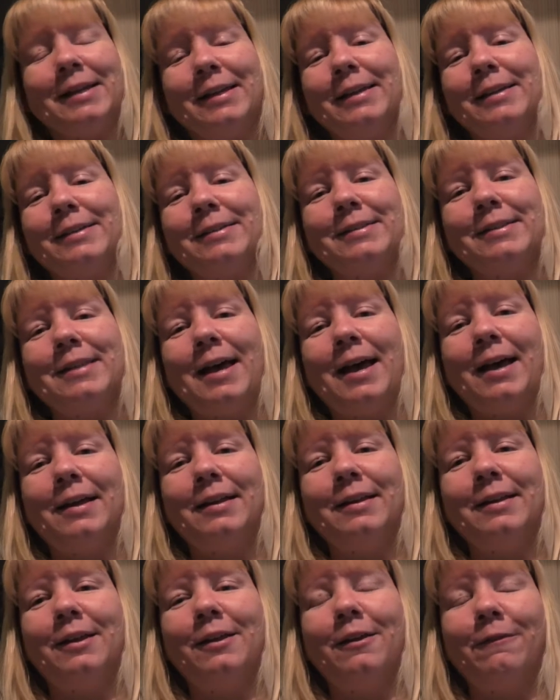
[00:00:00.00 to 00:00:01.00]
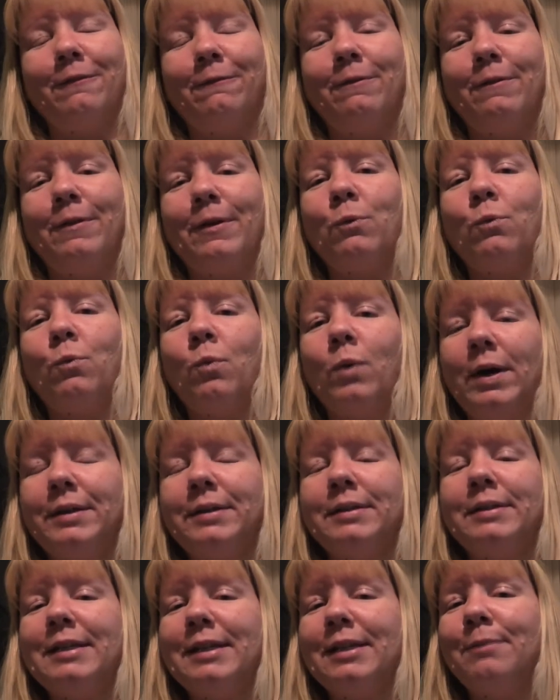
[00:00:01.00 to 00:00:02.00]
is that if the
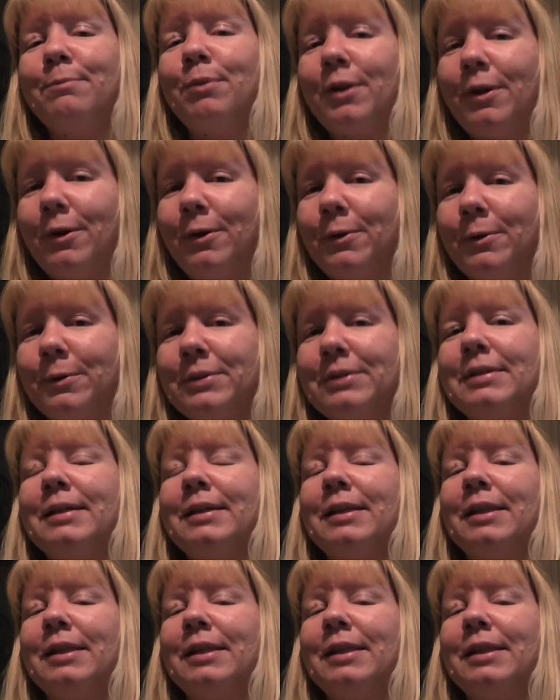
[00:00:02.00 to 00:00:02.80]
one knee blows,